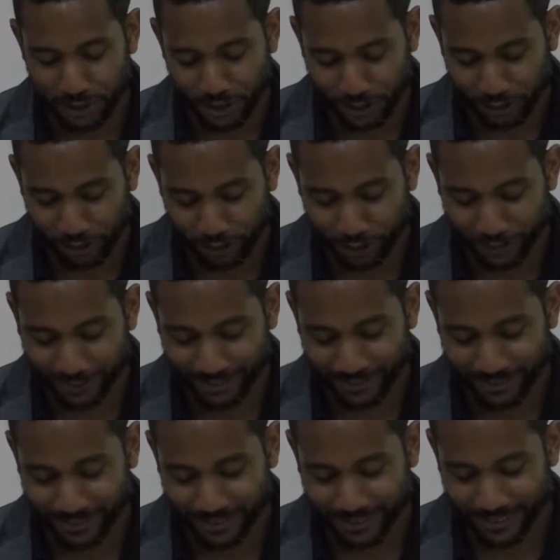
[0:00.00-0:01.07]
children,
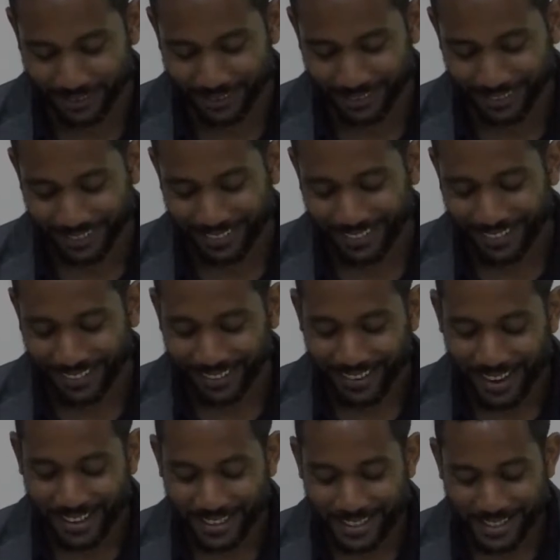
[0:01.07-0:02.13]

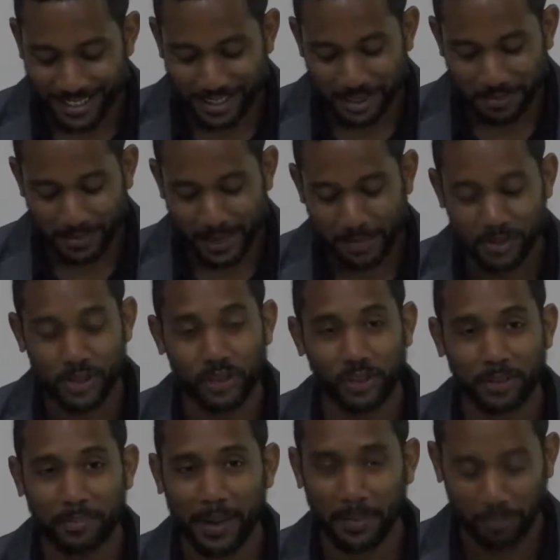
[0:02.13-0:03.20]
and these are sometimes
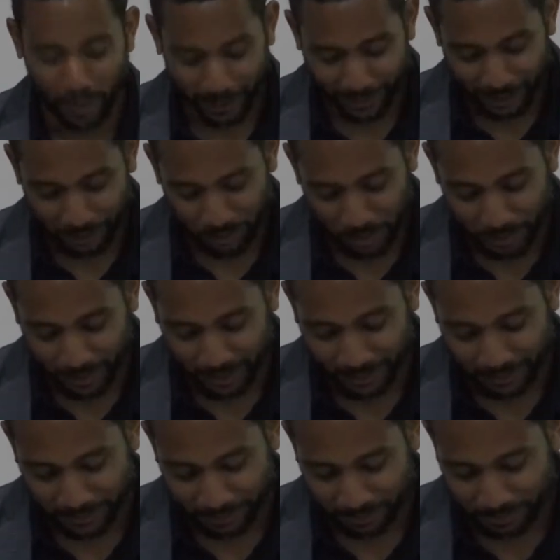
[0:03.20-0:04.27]
drawn by pregnant women,